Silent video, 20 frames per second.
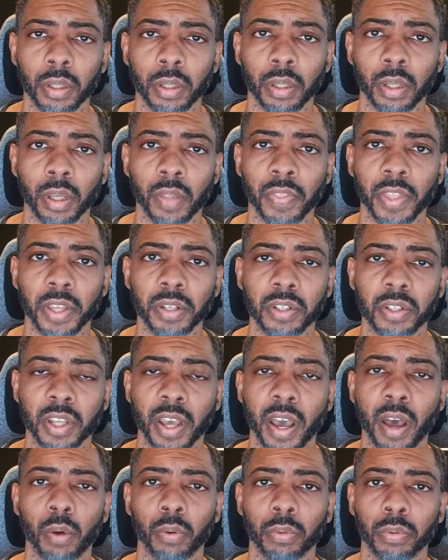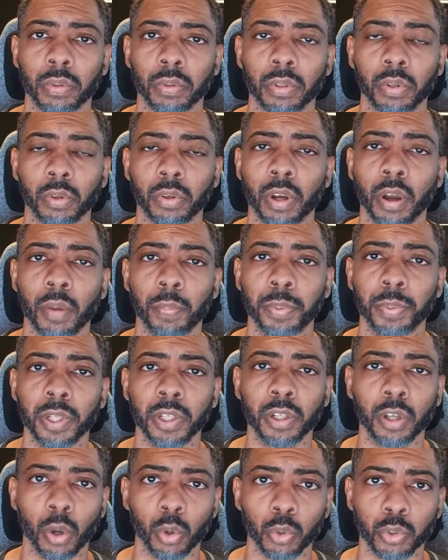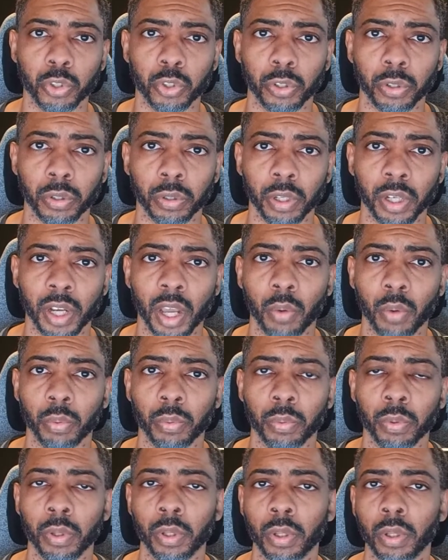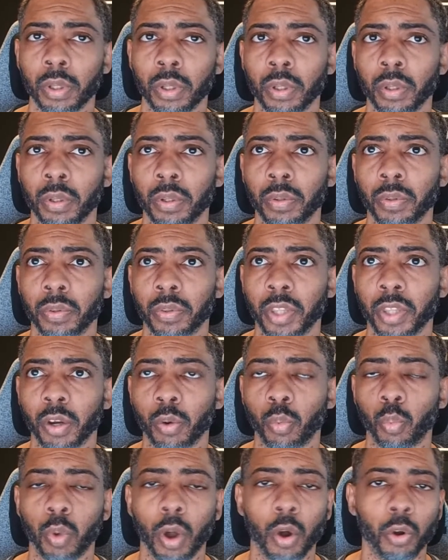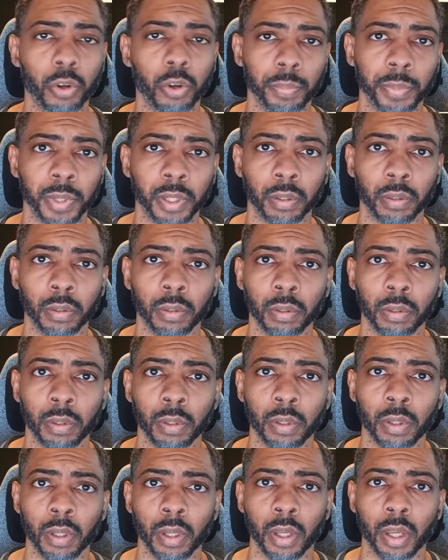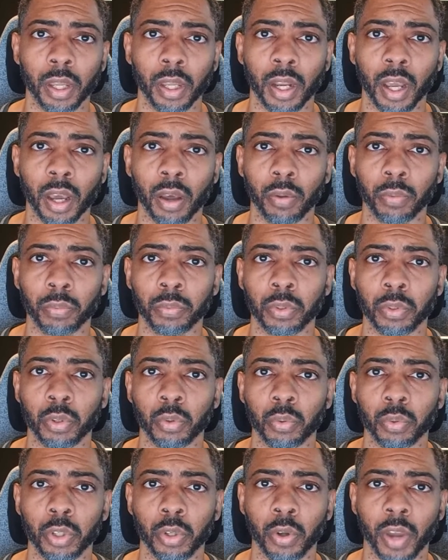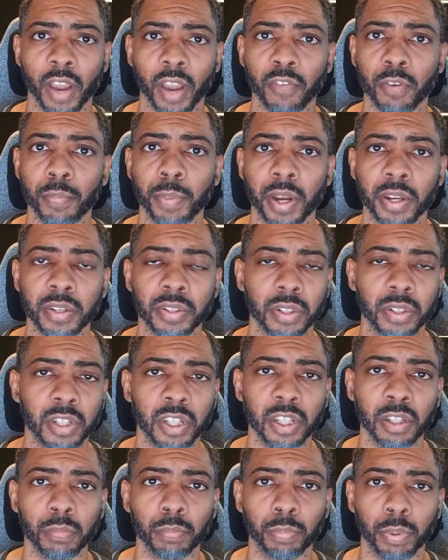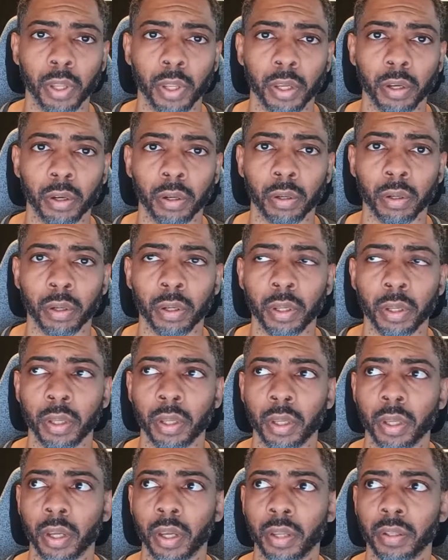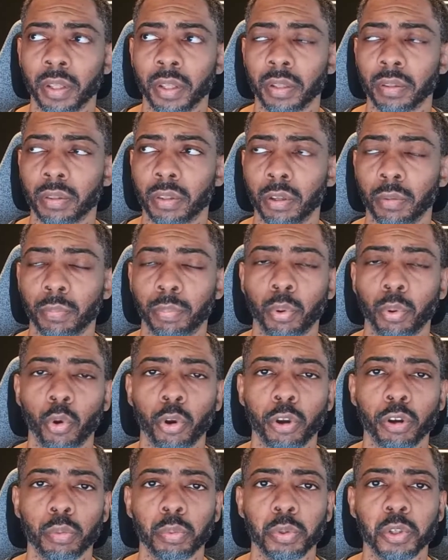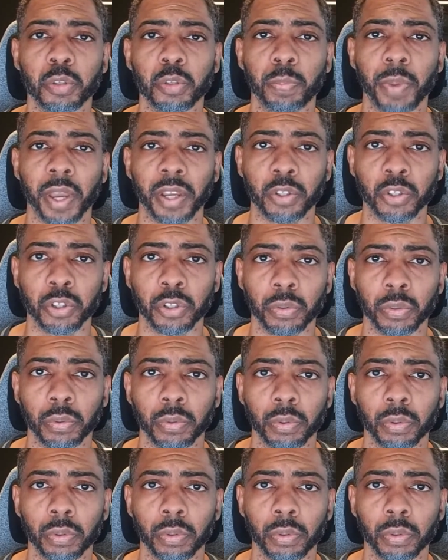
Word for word: and they tout their company culture and how they're welcoming and how they're, you know, everybody's a team player and that the employer respects you